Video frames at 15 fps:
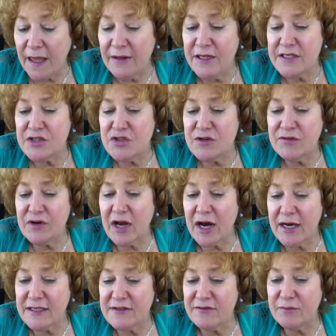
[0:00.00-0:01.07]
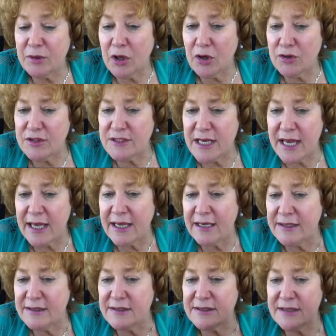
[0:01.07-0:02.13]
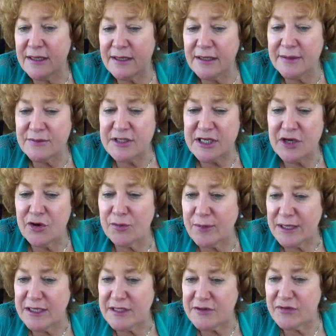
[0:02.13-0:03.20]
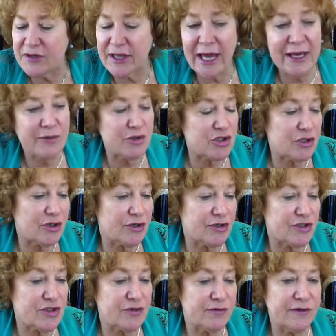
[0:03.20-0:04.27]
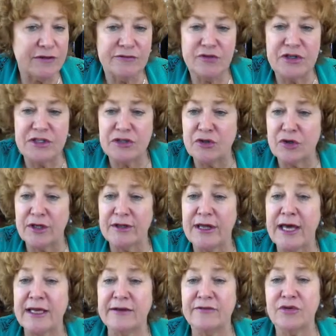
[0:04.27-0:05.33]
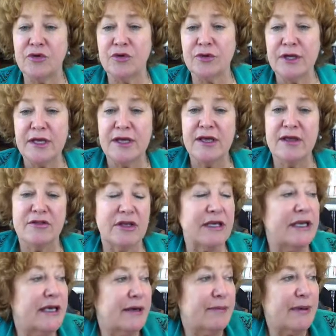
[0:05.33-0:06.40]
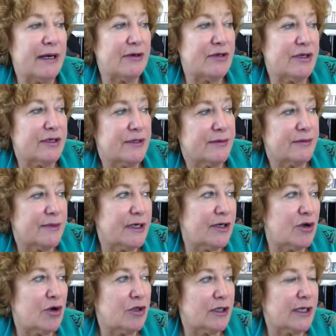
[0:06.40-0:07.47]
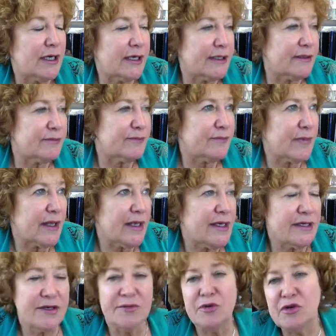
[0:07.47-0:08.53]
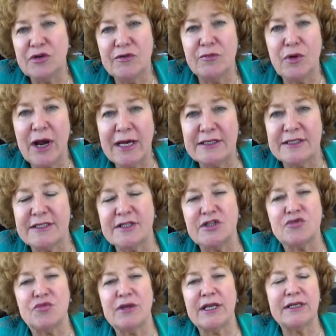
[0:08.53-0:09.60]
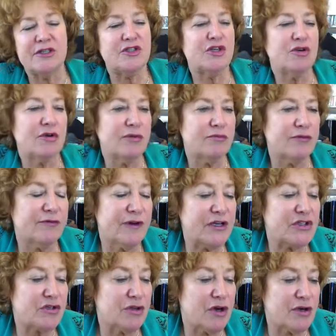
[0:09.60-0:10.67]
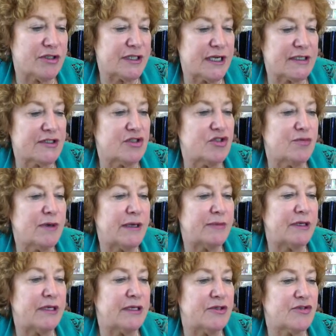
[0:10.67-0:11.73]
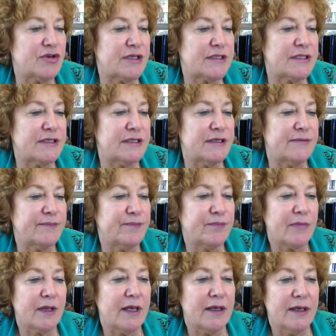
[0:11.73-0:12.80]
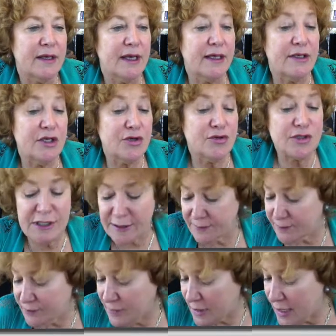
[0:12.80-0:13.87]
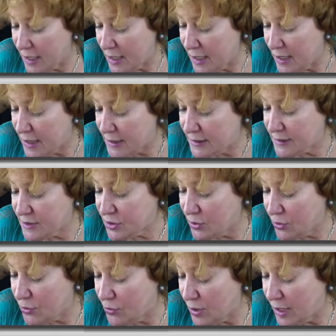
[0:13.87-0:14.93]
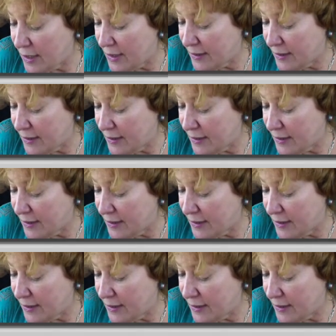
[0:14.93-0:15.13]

these are different kinds of blogs and COPs for language learners. So feel free to look at that if you're thinking about an online community of practice that's related to your own professional context that you might be interested in using. So